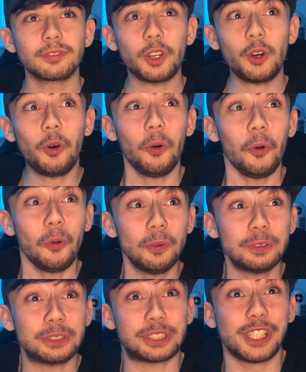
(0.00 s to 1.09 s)

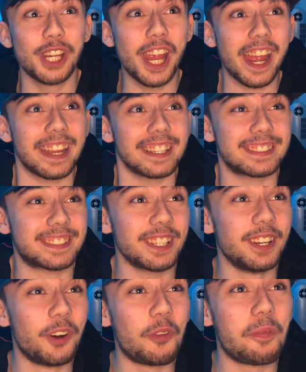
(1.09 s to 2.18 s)
Oh shit!
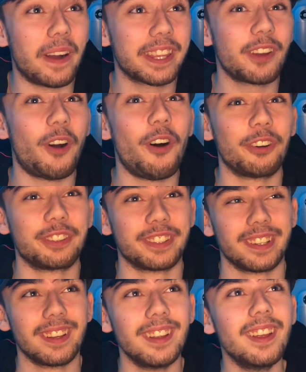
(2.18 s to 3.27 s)
Oh my god!
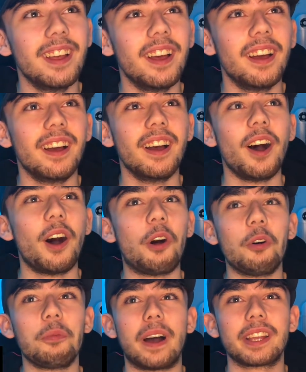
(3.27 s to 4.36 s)

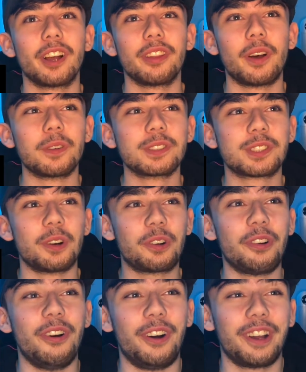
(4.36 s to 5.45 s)
Oh my god, that was so
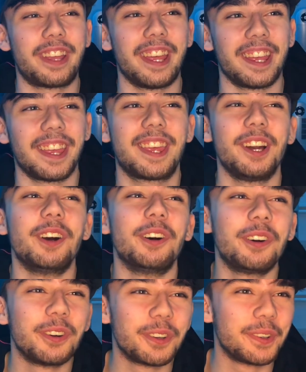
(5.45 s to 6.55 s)
fucking
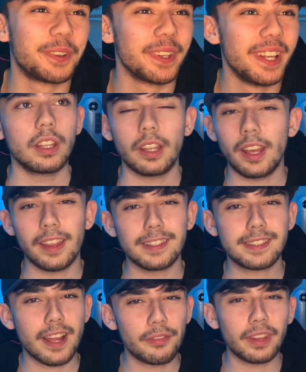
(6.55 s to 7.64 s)
cool! Yeah, this
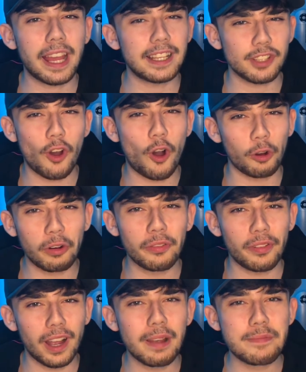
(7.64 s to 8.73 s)
definitely has a horror
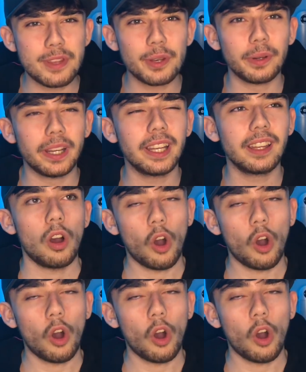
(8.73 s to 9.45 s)
vibe to it.